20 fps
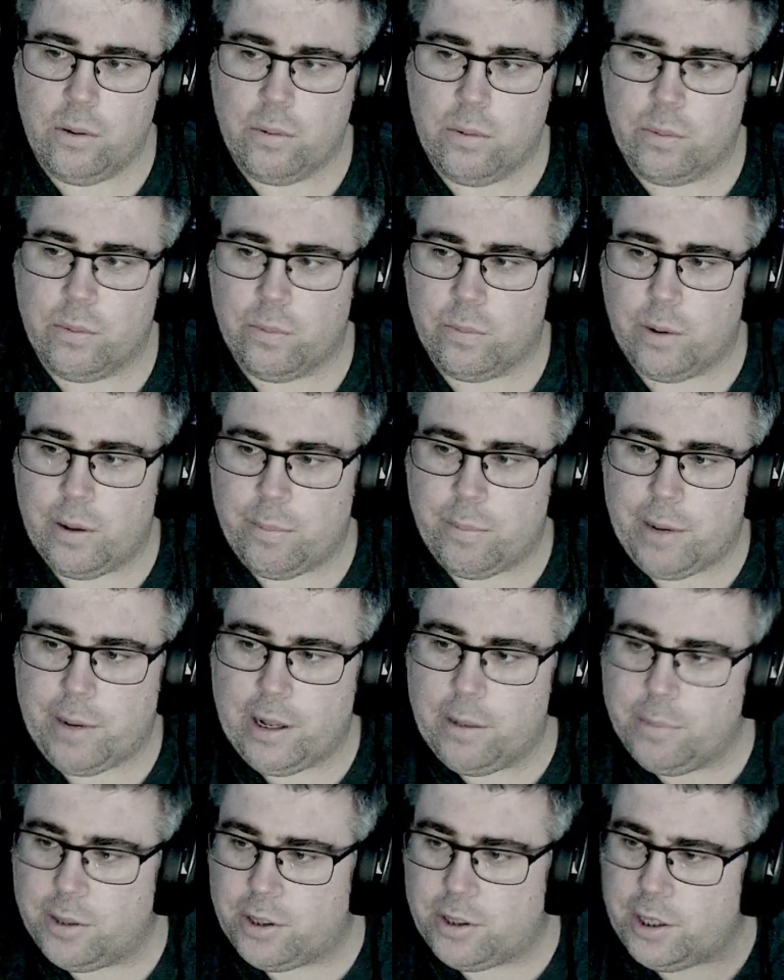what my
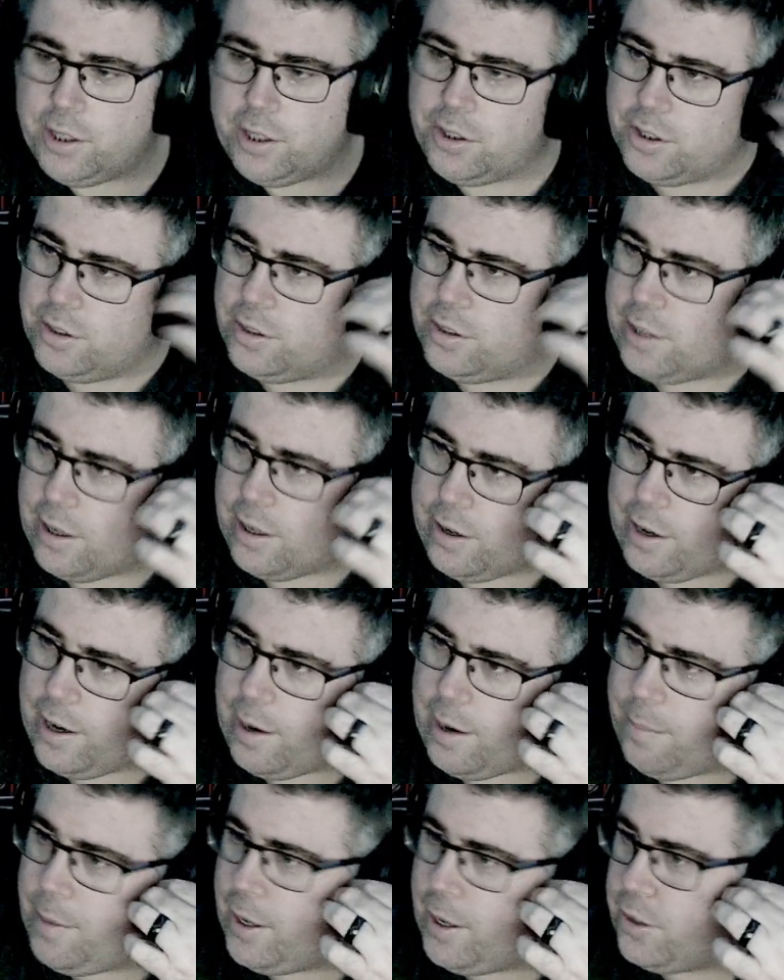limitations are, and
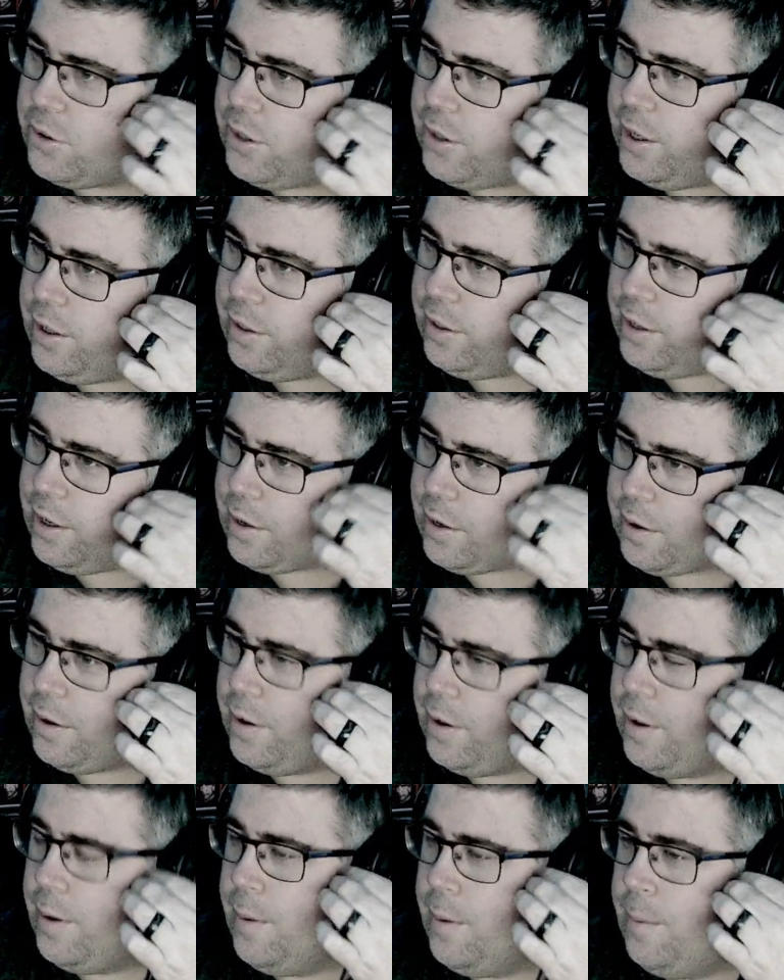I'm not trying to like
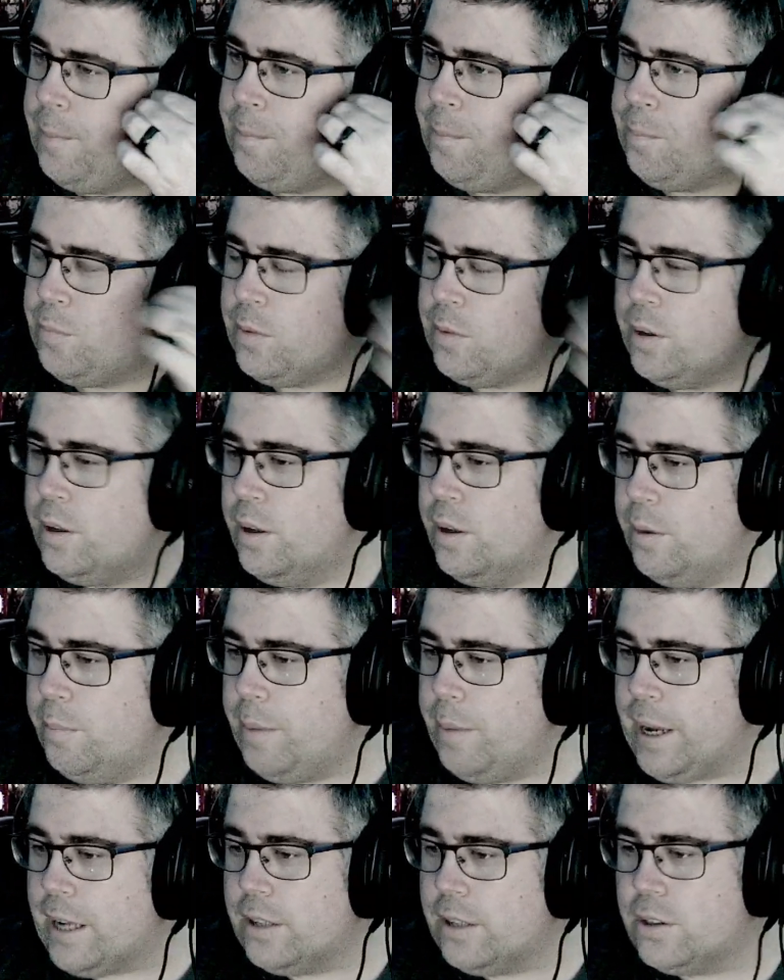
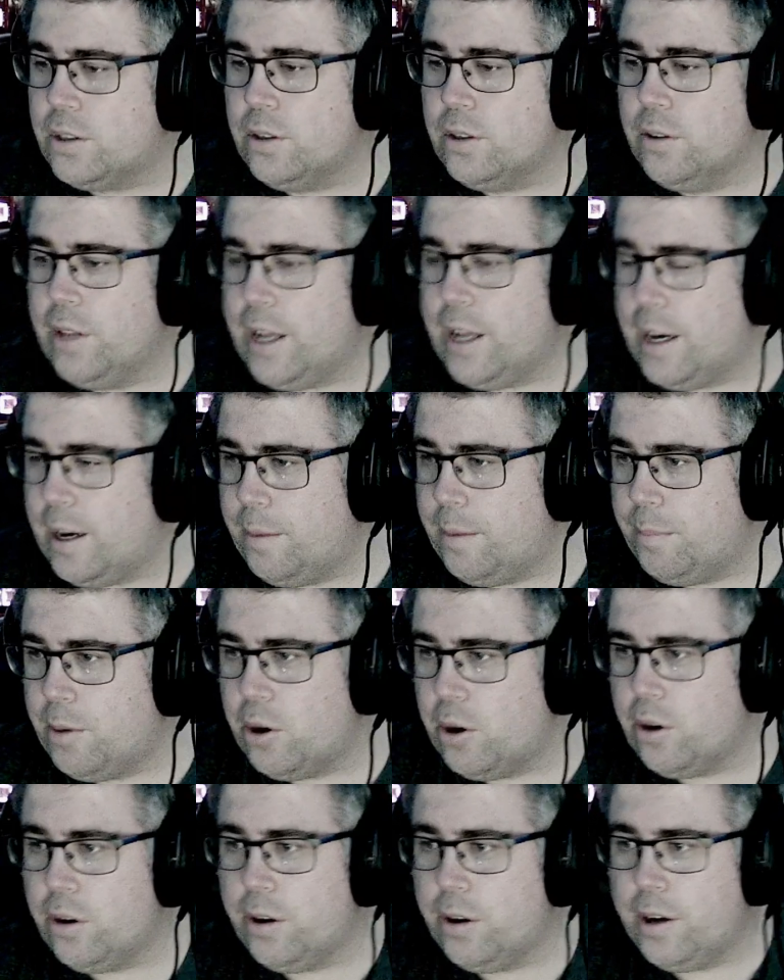make it so that I'm
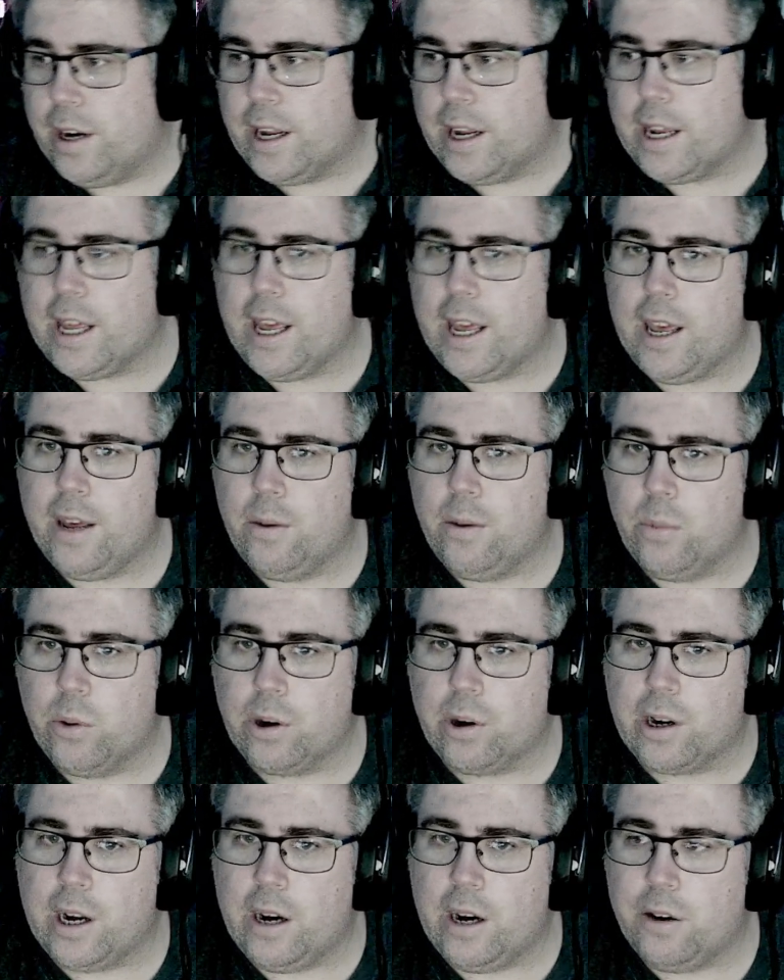hurt and I can't
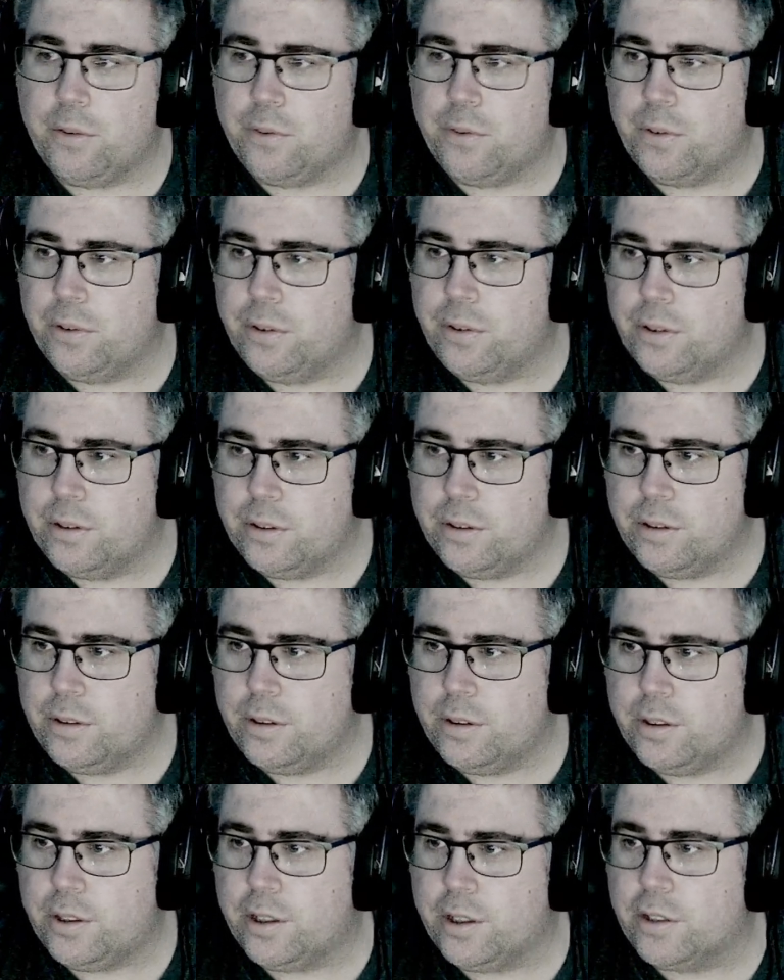work out for
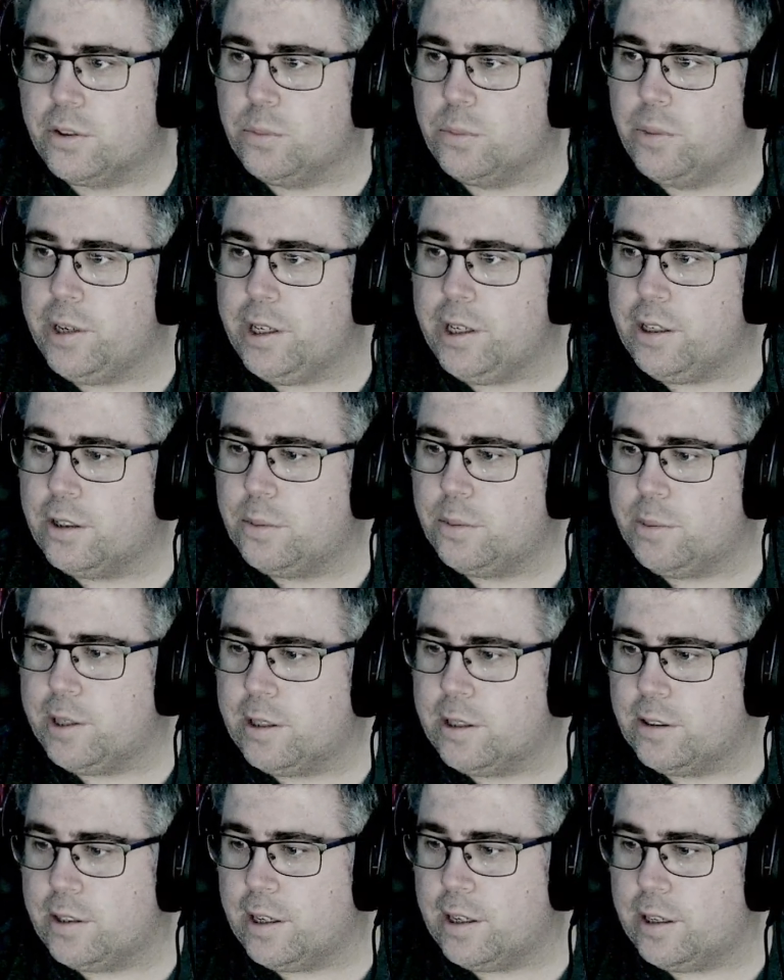6 weeks
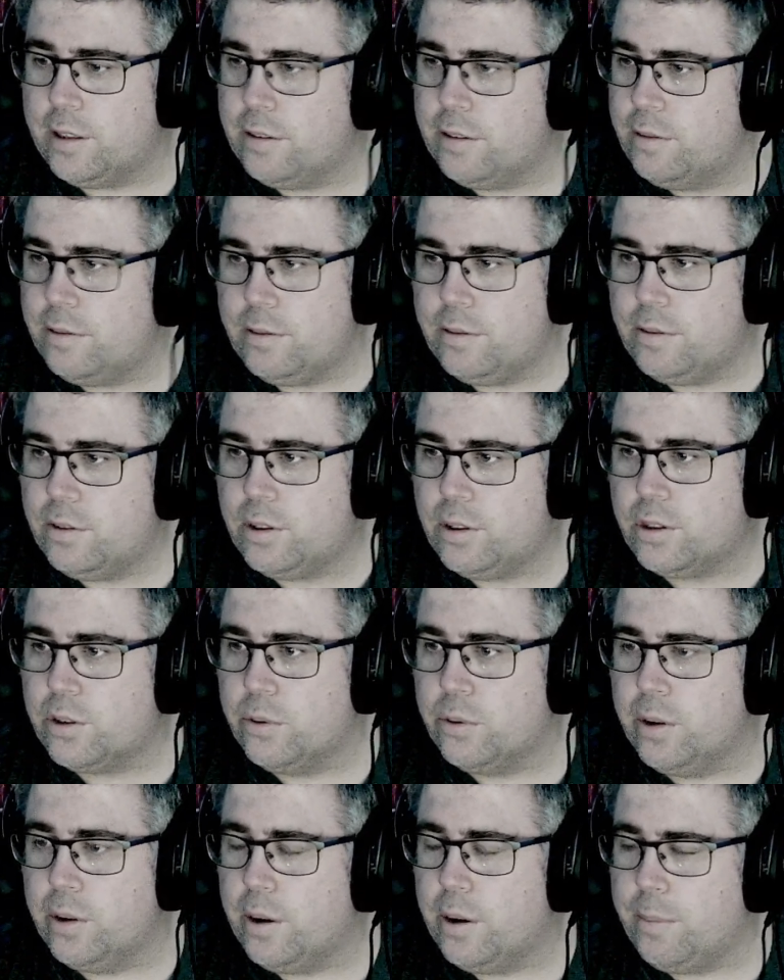because I
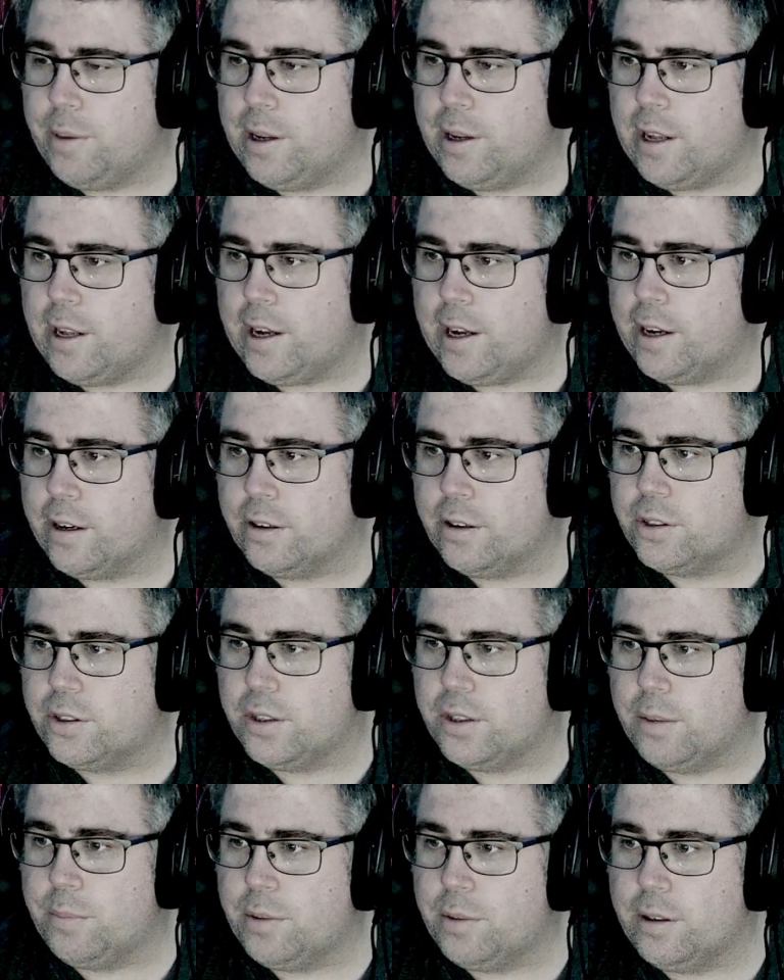screwed up my leg or
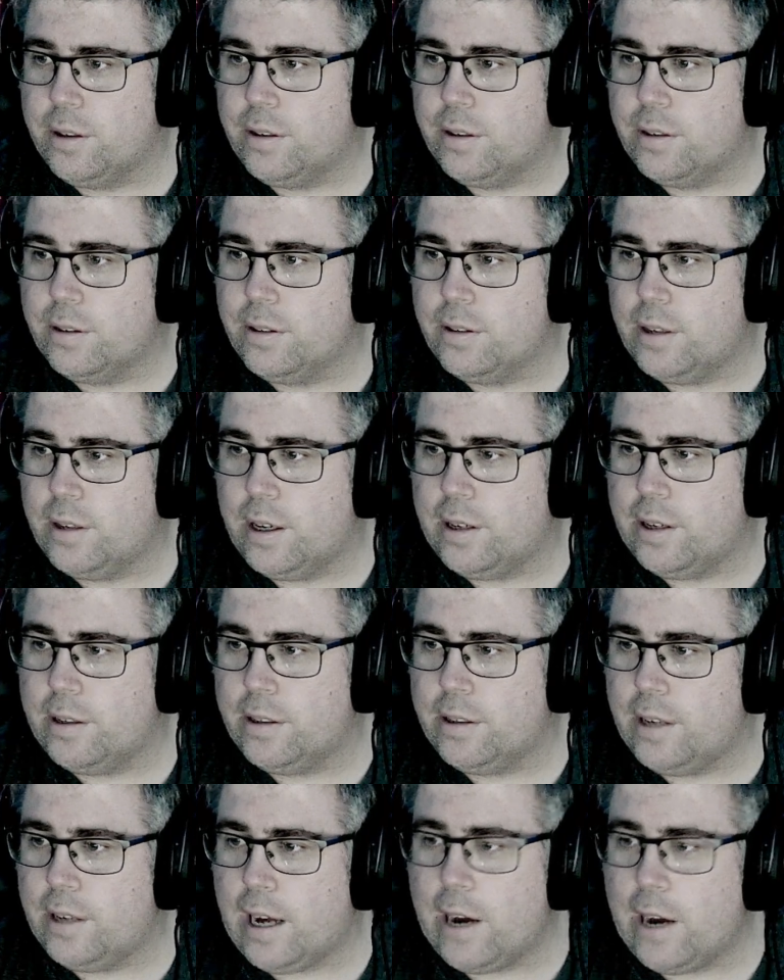something.
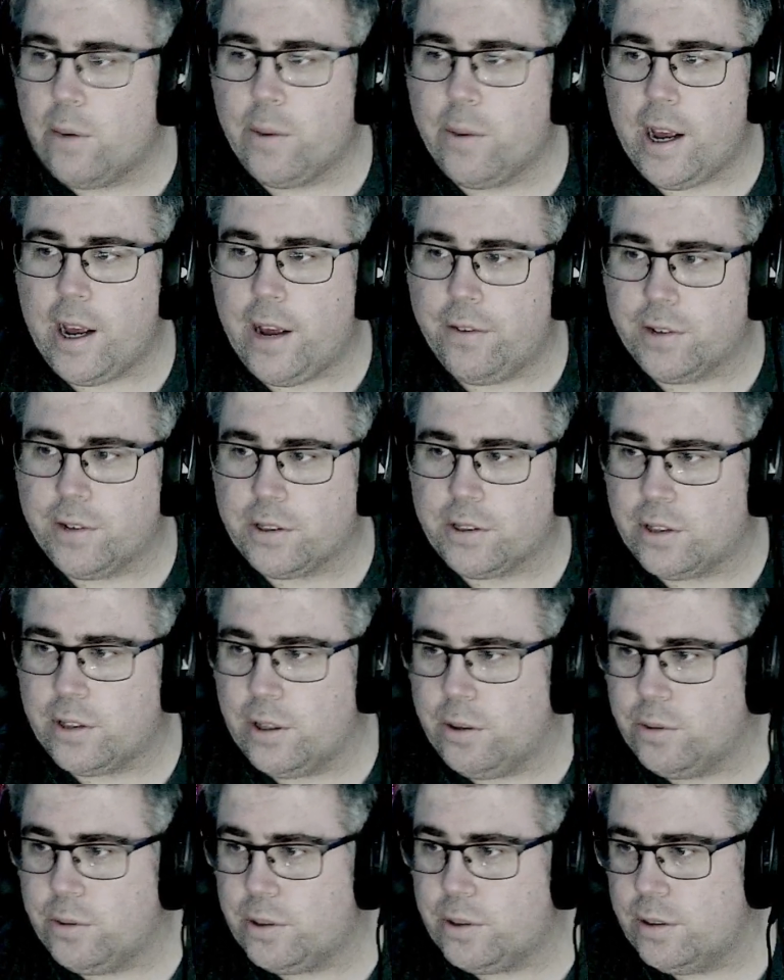I don't want to have
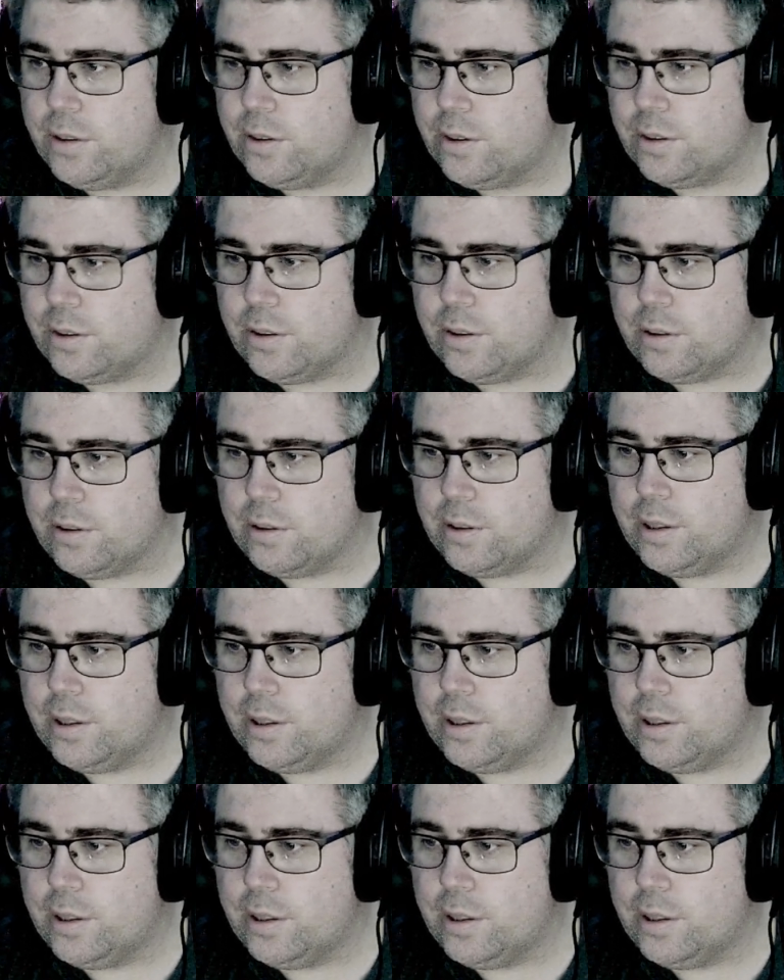excuses, so